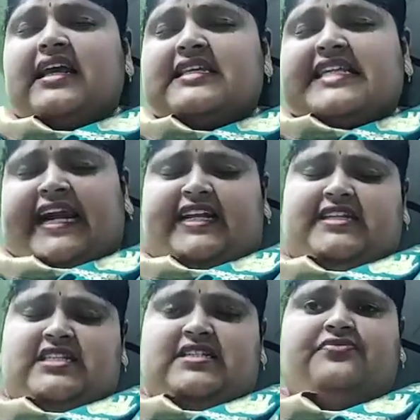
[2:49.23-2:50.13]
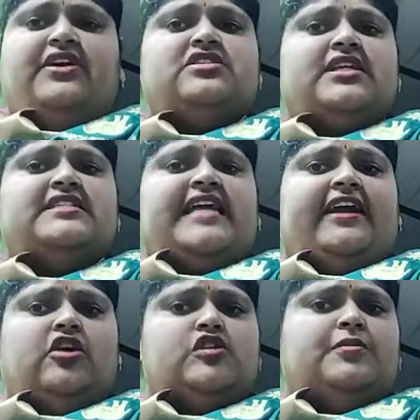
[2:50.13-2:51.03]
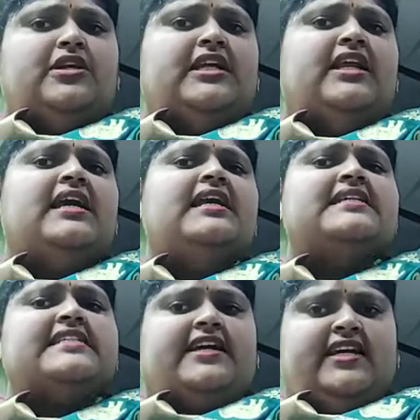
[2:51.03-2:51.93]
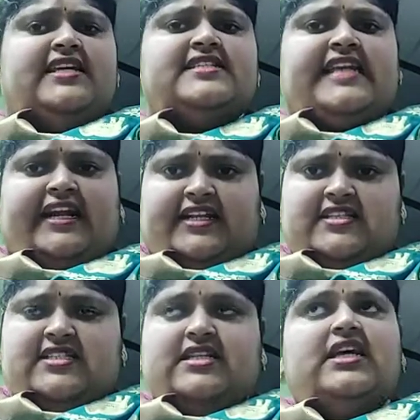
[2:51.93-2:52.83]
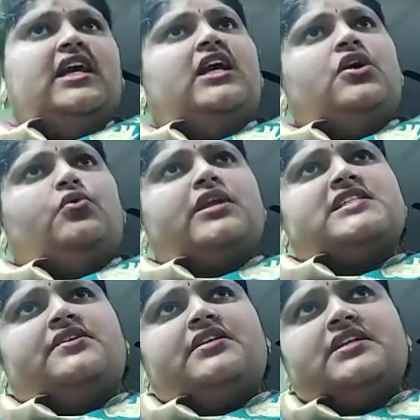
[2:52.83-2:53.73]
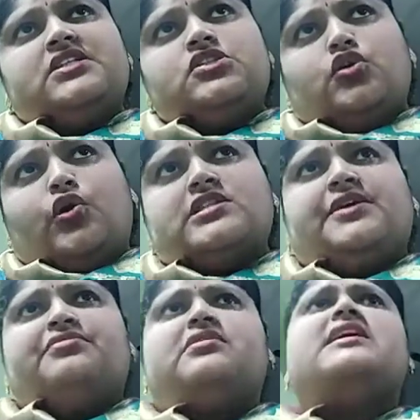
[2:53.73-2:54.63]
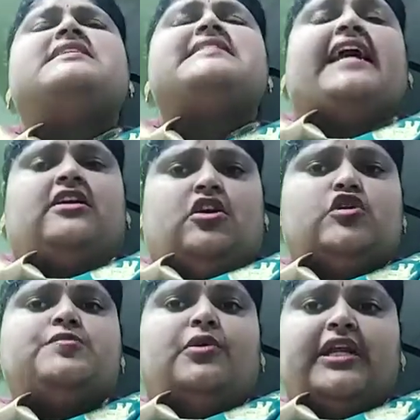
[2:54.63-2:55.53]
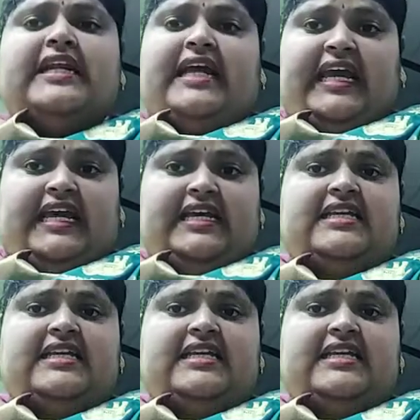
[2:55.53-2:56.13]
statins. First is cyclosporin A, second is statins. What is the source of the cyclosporin A?